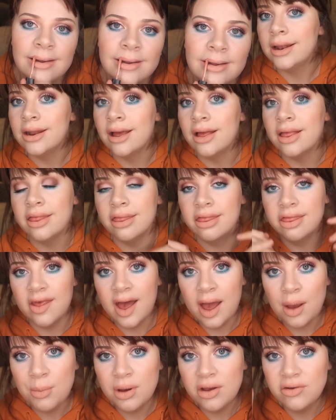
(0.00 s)
And
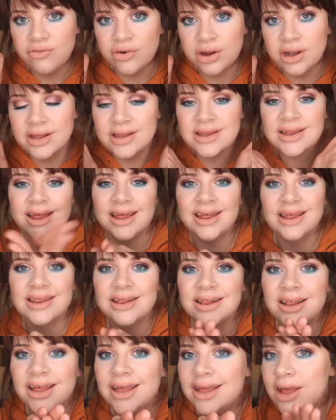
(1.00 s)
that, my friends,
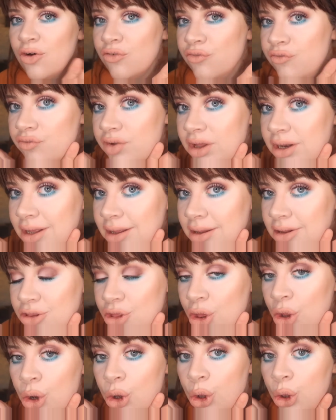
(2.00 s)
is the
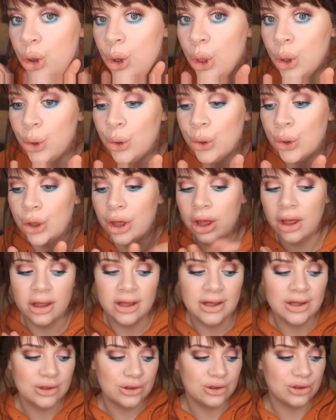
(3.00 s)
finished look.
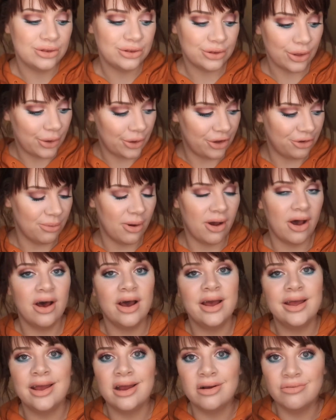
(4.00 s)
So
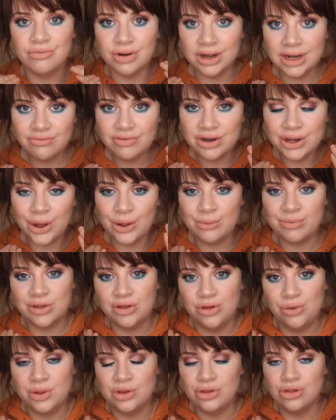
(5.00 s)
I really hope that
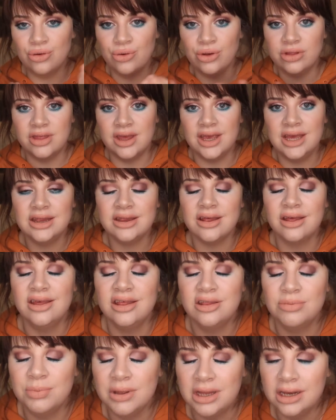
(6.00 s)
you enjoyed this.
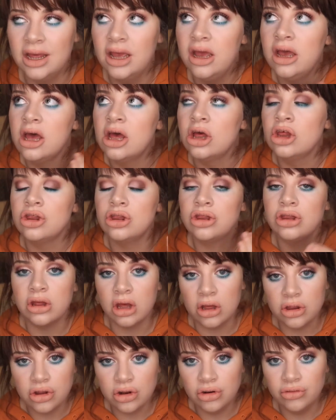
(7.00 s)
It's been
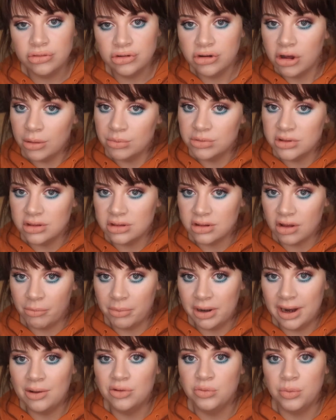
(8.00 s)
such a long time since I've
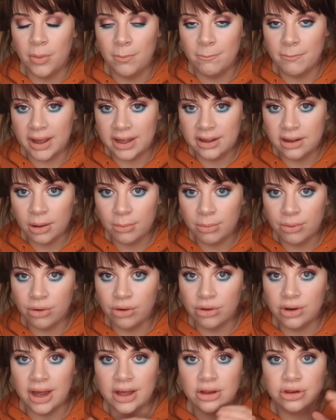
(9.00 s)
been able to put makeup
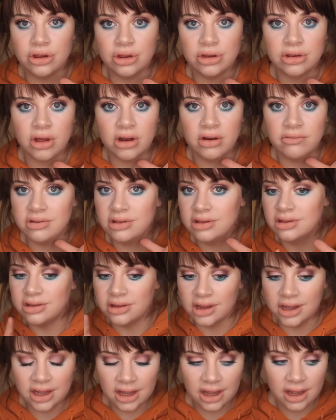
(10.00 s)
on and just kind of
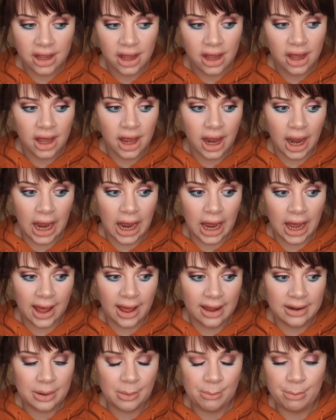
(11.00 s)
sit
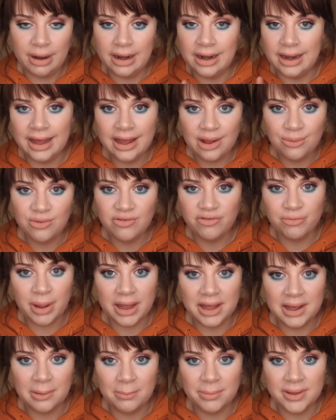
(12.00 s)
and play with
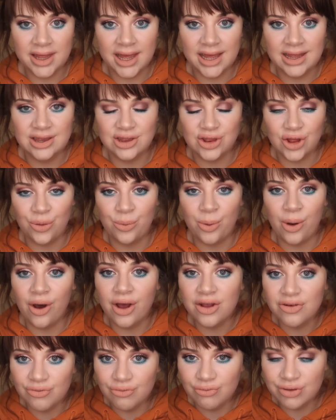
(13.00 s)
makeup again. So
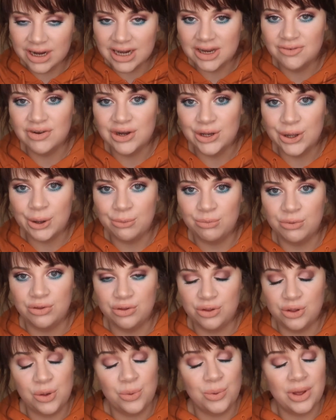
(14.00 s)
I really hope
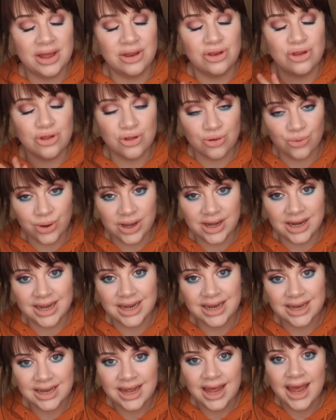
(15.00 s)
that you enjoyed
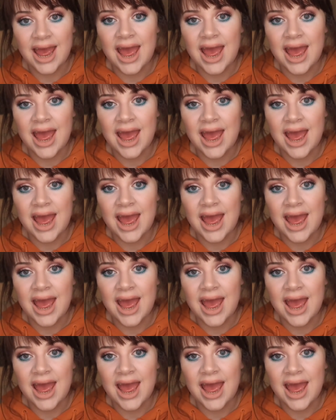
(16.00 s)
it.